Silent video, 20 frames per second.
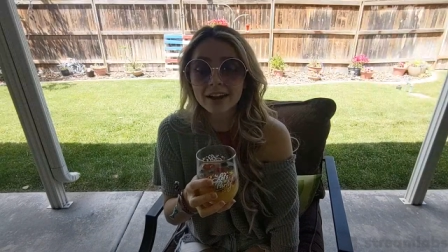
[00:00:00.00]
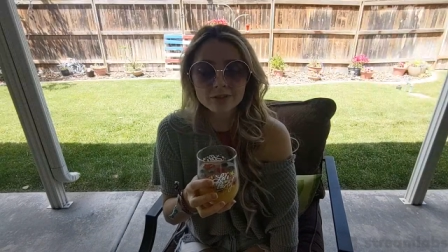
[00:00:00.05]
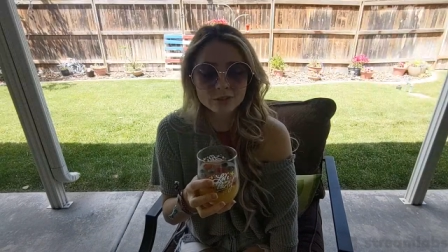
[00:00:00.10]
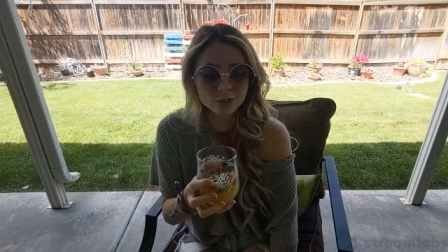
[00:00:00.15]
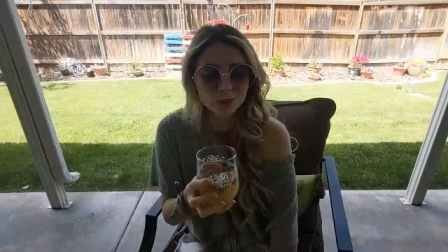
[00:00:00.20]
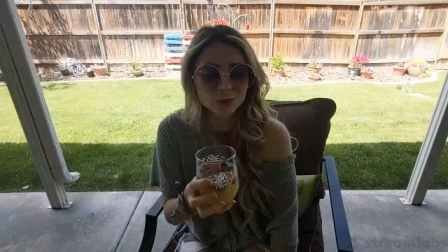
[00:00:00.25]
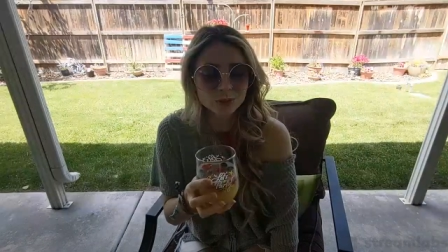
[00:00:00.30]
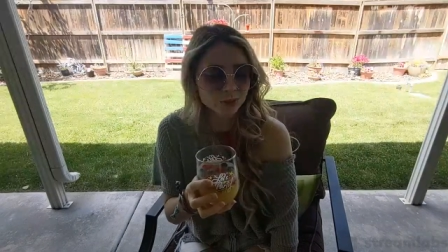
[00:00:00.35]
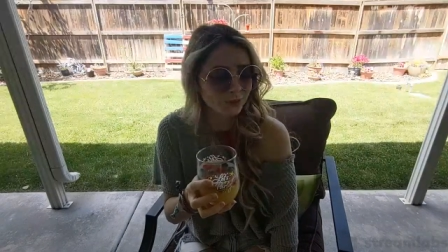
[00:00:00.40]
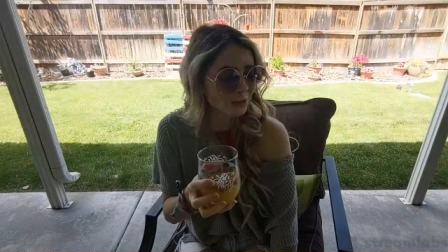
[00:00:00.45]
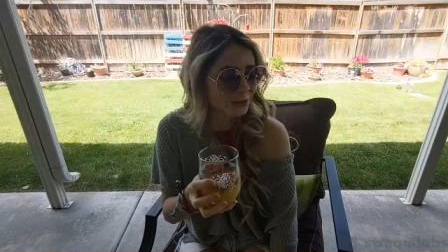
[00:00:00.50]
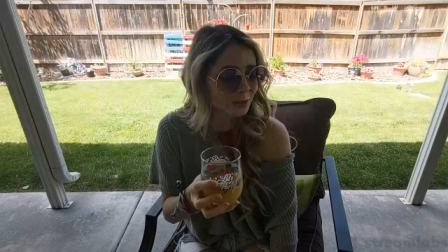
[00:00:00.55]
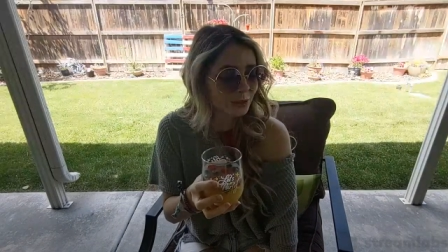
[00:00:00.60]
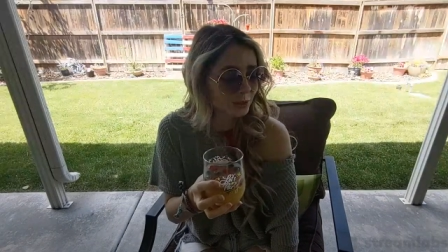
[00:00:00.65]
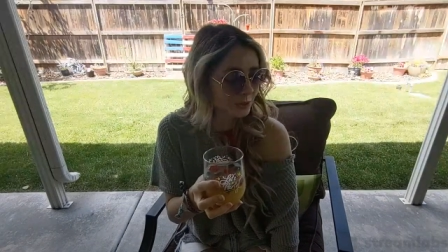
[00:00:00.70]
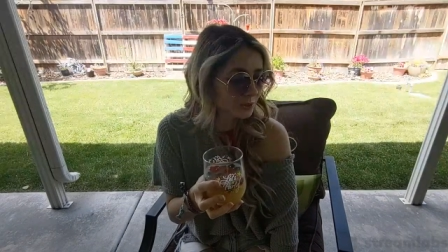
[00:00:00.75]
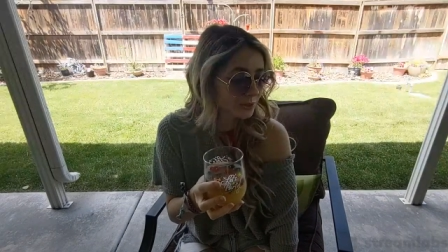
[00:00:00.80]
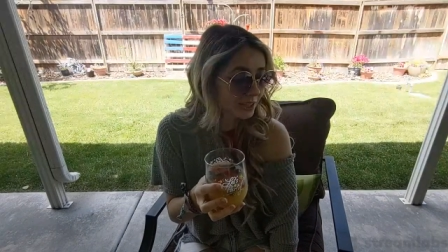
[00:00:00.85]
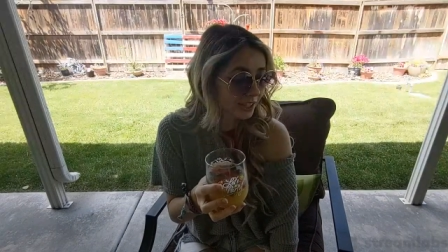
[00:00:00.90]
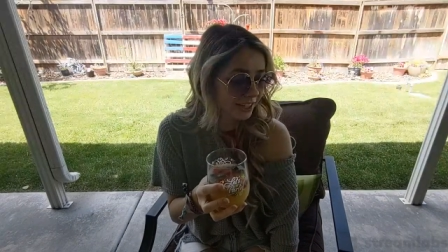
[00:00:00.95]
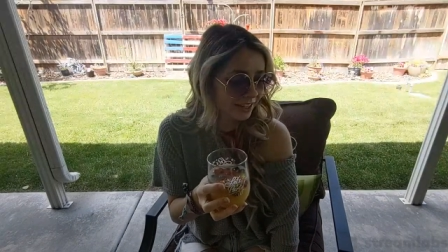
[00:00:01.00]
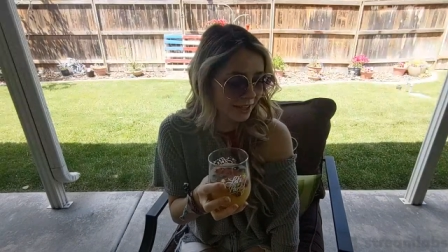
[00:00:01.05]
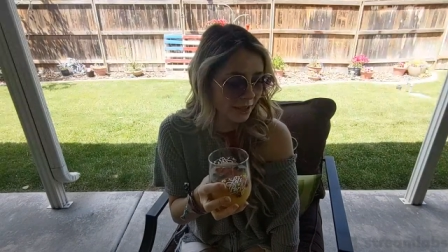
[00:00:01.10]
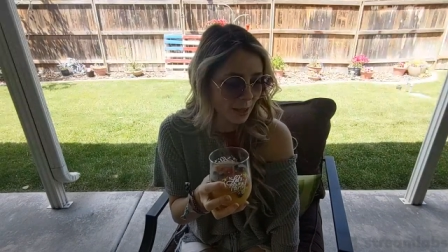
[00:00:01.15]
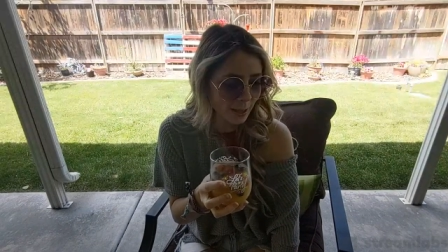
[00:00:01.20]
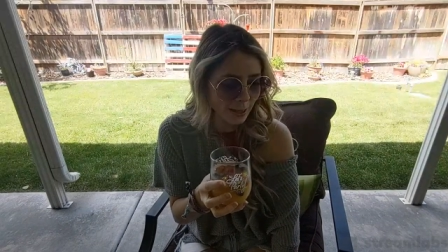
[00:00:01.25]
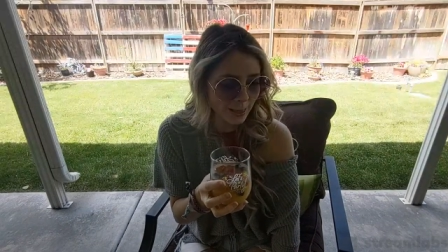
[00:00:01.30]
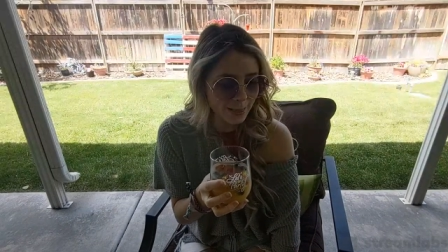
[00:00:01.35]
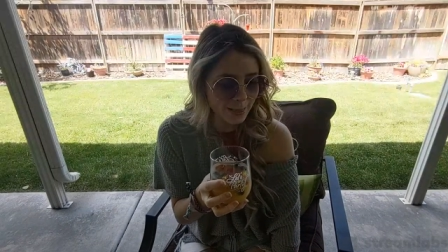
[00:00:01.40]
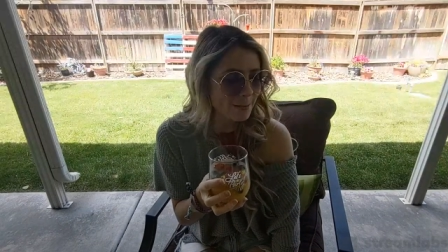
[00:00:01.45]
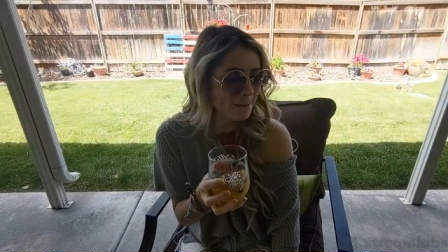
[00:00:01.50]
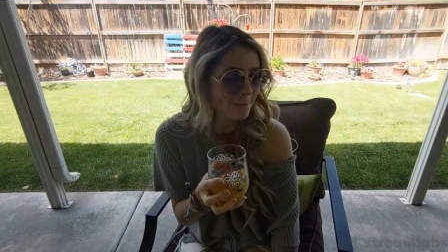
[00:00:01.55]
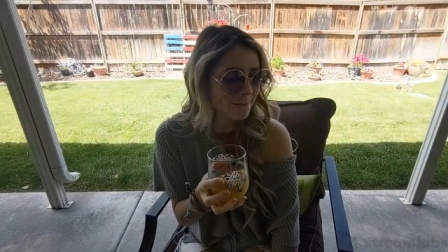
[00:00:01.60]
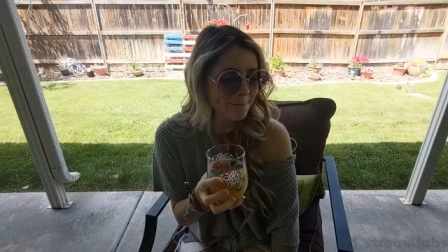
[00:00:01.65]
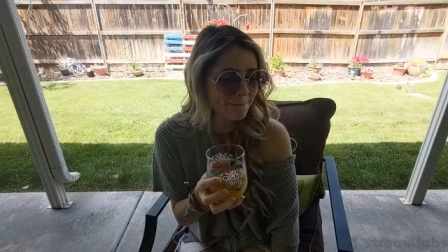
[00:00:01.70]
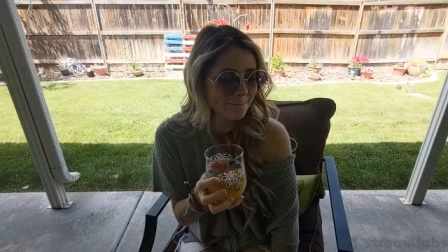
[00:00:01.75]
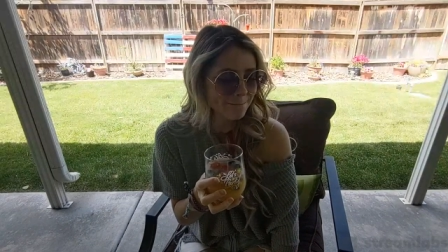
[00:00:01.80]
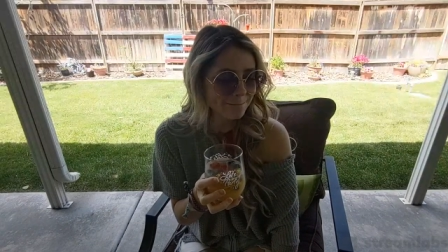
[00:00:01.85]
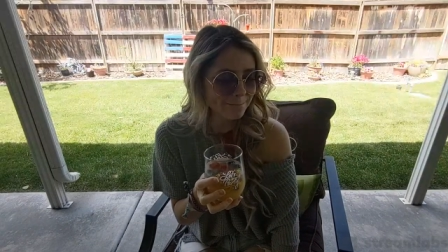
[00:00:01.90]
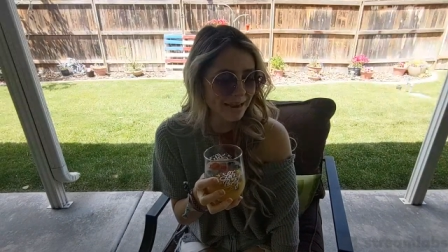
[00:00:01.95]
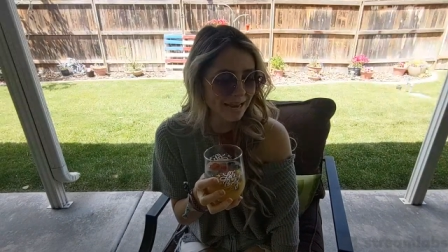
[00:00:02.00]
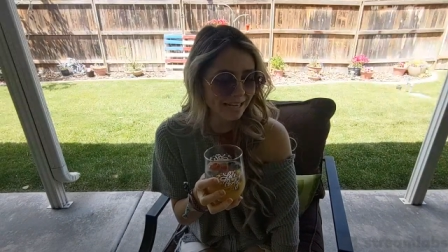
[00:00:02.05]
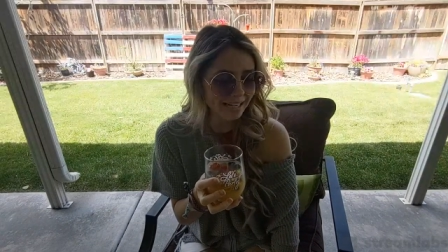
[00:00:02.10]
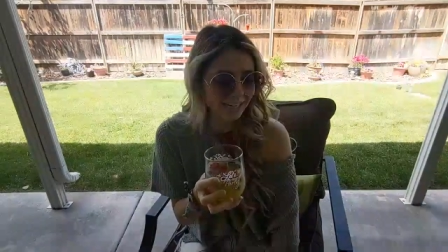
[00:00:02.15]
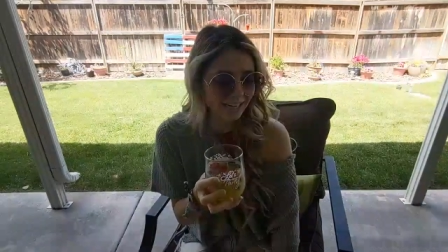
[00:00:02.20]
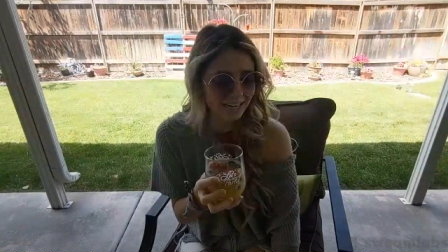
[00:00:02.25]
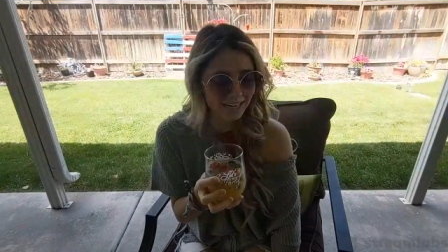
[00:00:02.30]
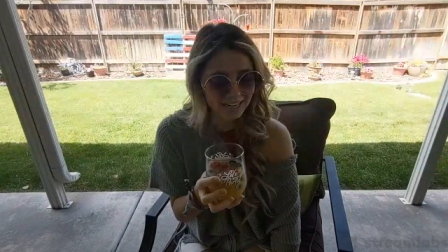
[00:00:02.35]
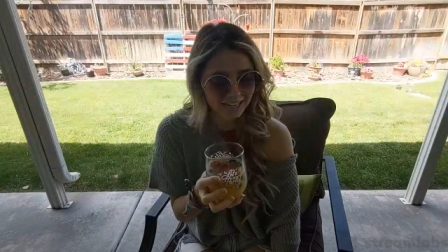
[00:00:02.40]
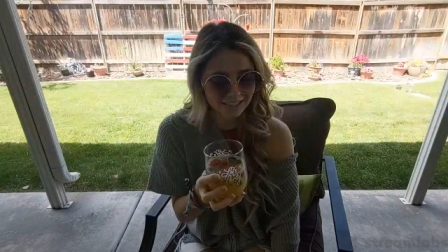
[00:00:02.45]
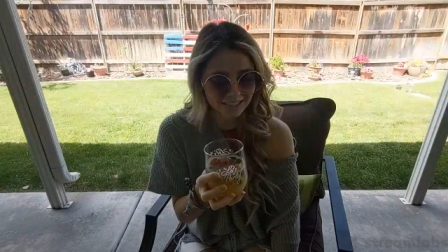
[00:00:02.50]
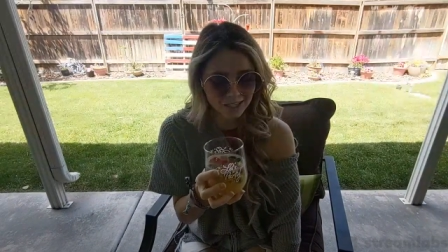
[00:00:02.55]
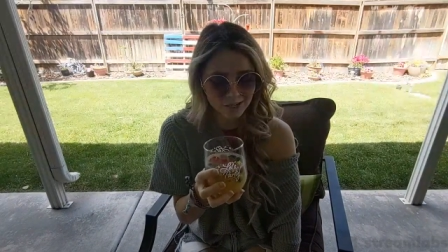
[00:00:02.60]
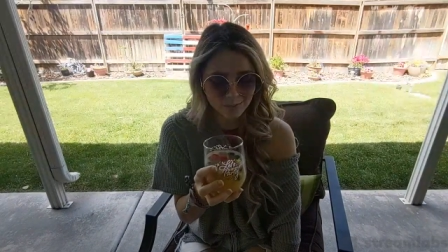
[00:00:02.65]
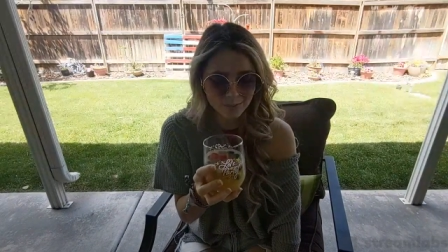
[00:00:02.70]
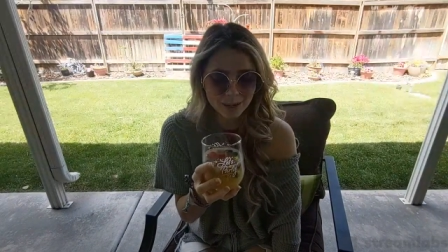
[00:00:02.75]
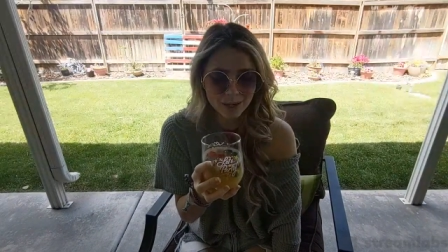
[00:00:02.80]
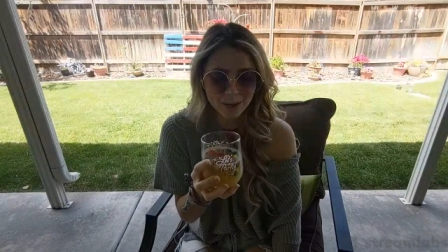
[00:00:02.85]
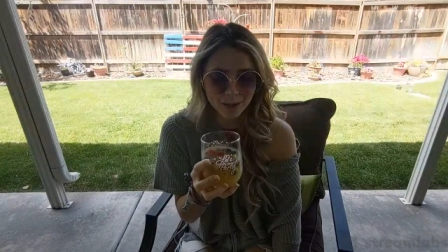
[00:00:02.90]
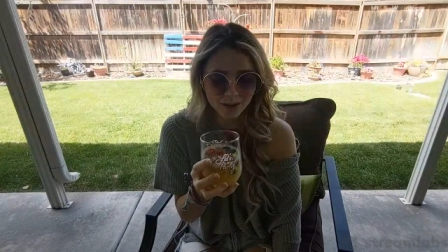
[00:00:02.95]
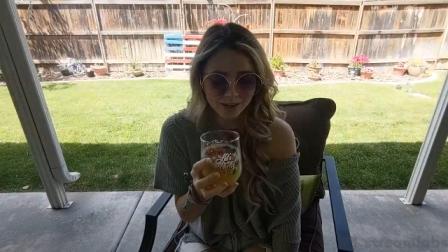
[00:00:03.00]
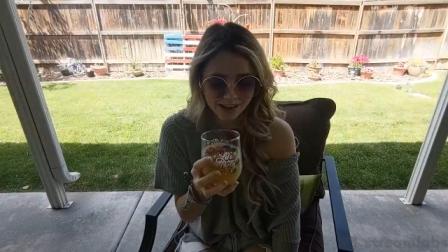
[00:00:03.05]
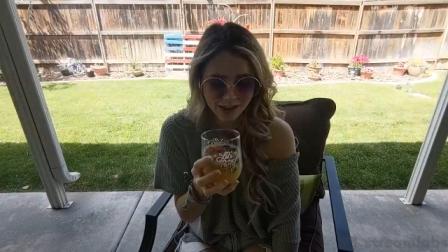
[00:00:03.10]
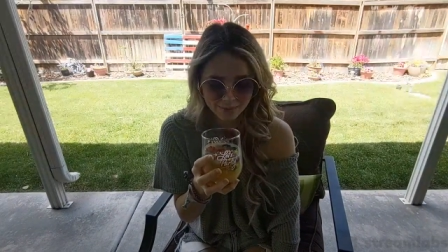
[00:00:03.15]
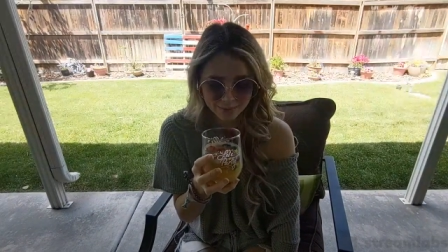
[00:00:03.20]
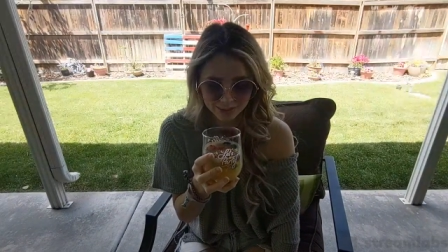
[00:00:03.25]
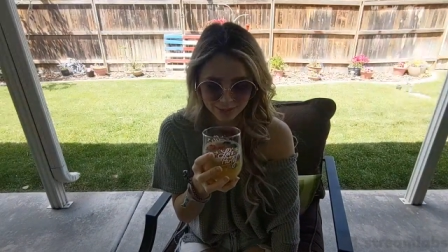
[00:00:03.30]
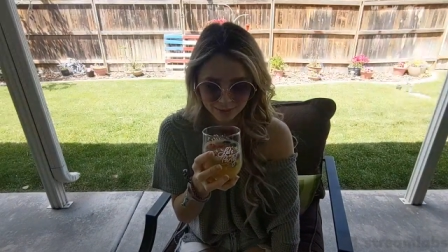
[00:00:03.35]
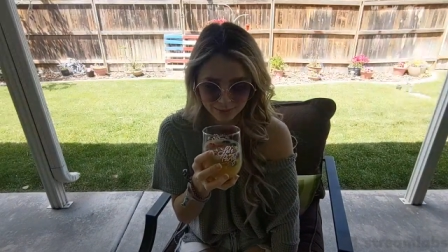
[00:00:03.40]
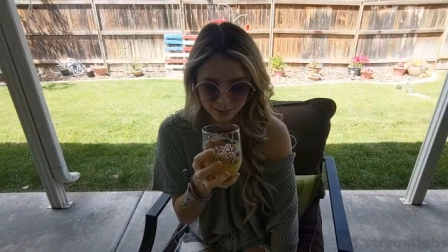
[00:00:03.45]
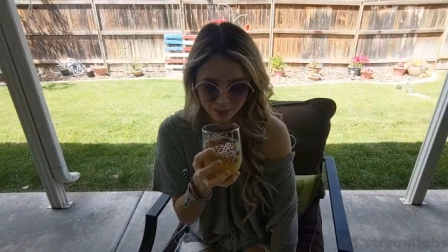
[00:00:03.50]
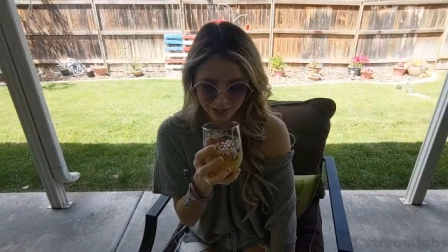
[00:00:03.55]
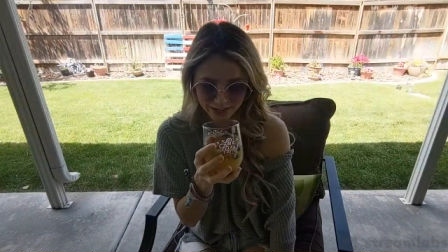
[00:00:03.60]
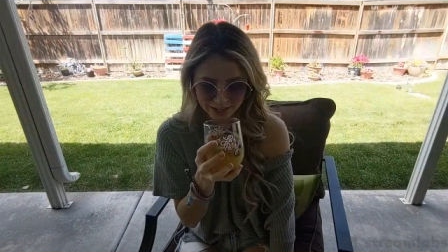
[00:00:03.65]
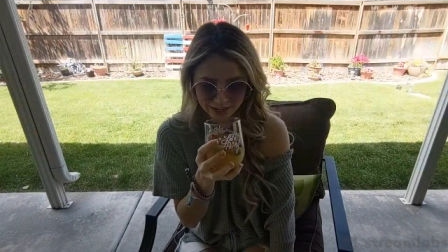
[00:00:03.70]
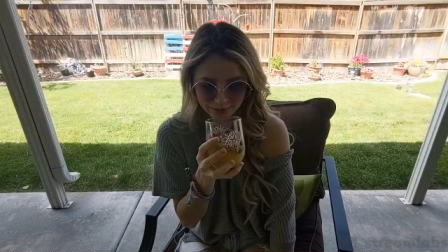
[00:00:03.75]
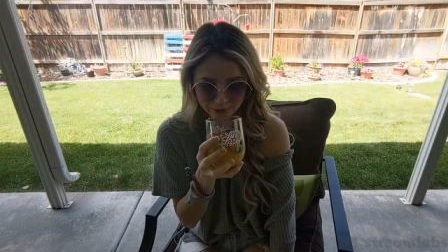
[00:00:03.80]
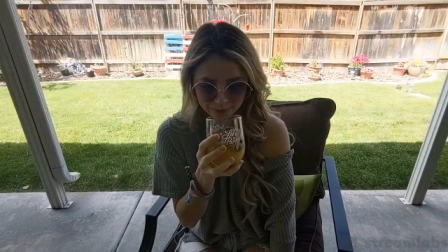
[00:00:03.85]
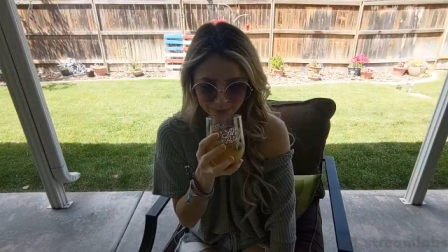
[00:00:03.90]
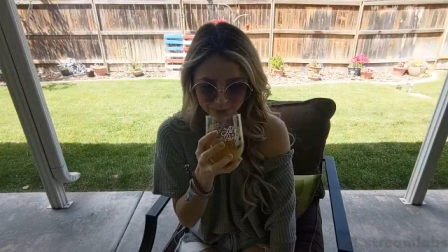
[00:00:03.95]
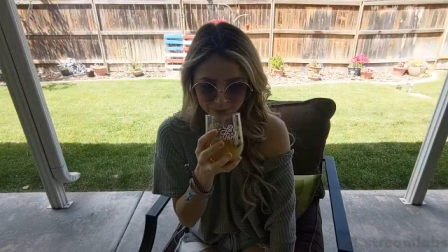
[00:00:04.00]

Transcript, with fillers: afternoon. Uh, it's gonna be a hard habit to break.